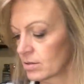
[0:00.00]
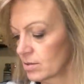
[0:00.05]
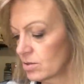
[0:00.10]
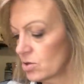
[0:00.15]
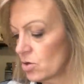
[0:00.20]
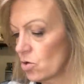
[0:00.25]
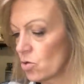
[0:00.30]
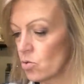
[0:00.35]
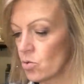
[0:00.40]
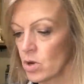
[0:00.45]

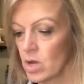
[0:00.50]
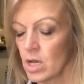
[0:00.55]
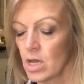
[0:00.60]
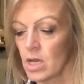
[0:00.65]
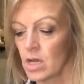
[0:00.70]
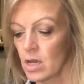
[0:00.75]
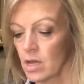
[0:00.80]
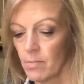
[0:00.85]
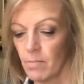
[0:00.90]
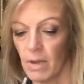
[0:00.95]
So
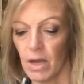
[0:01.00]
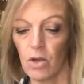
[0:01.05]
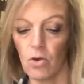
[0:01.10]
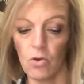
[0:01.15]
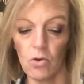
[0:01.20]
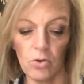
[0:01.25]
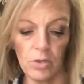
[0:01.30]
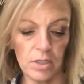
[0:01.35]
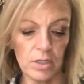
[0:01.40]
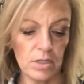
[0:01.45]
my
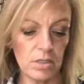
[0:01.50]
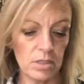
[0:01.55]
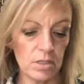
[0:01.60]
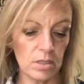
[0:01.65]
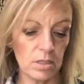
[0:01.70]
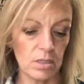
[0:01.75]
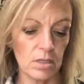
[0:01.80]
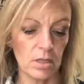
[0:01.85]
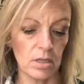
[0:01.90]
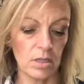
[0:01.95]

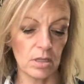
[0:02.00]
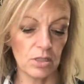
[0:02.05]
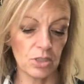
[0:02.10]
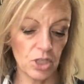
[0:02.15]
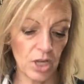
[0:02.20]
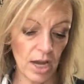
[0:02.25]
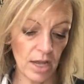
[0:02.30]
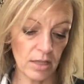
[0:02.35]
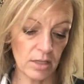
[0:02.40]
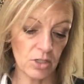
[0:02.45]
oldest, the
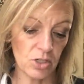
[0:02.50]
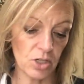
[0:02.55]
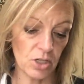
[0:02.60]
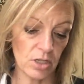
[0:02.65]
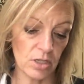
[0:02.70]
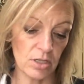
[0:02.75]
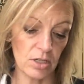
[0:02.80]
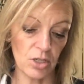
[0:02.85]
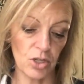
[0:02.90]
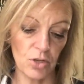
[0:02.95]
challenge
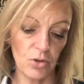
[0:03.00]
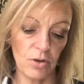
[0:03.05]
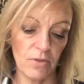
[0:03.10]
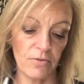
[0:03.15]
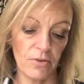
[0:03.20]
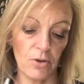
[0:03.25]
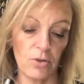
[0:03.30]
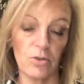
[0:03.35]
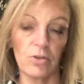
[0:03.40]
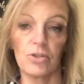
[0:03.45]
is a
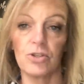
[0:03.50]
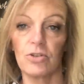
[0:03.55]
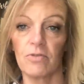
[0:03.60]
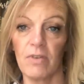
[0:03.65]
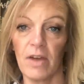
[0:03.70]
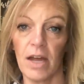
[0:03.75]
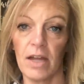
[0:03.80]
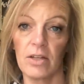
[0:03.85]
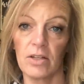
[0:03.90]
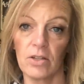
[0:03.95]
UFO that you've
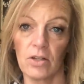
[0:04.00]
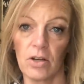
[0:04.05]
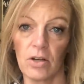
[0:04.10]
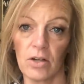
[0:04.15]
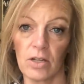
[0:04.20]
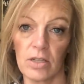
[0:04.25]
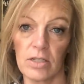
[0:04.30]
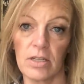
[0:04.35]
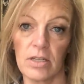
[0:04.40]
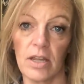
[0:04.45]
had the
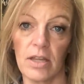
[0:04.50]
longest.